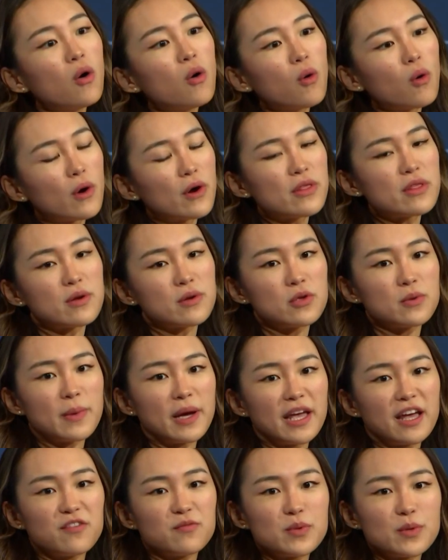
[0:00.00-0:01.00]
Or there you
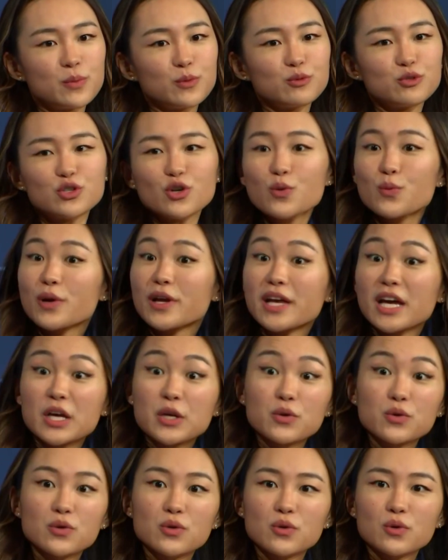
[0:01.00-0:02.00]
might have people who don't work
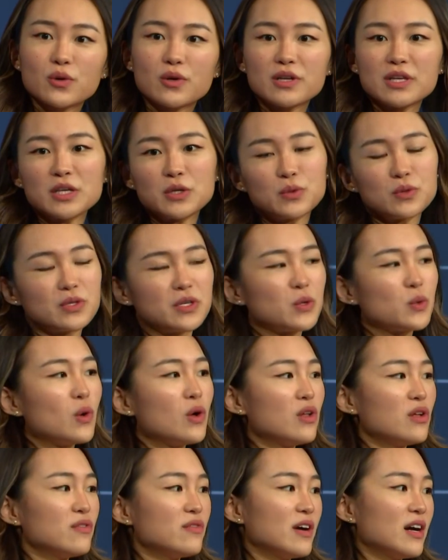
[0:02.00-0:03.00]
at Google who are equally
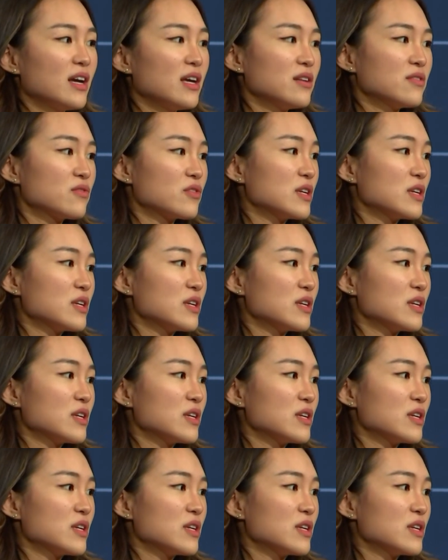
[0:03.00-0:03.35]
qualified.